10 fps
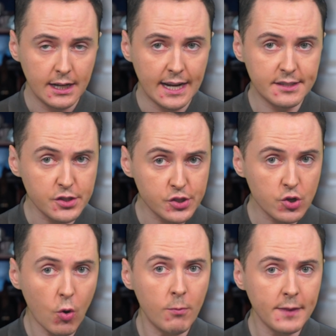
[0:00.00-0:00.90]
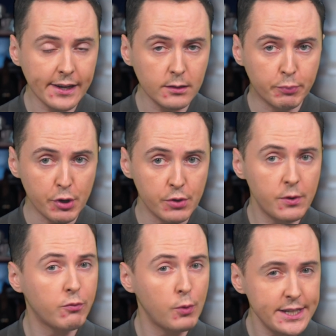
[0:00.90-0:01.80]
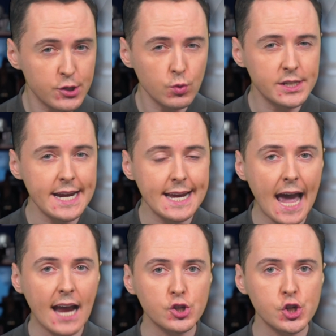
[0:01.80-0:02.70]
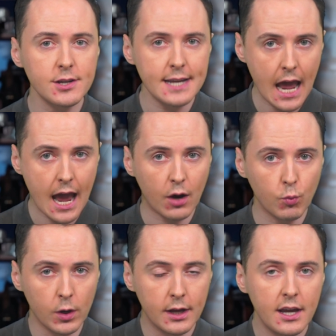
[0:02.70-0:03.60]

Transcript: It's a storm that'll brew if we don't take action now,